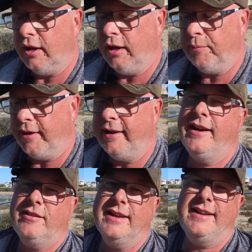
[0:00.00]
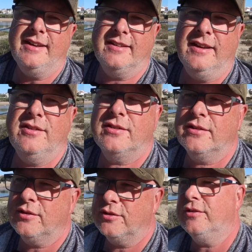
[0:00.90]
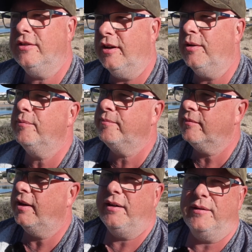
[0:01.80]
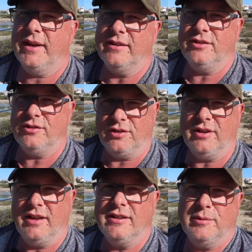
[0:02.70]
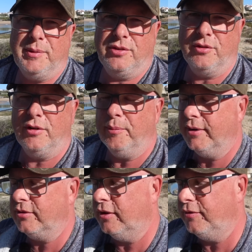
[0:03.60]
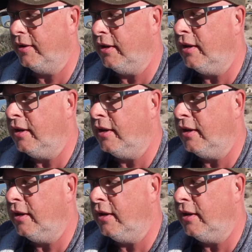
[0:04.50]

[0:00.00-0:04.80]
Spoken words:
And I actually did this because, you know, I'm Gadget John and I like to be thorough about stuff.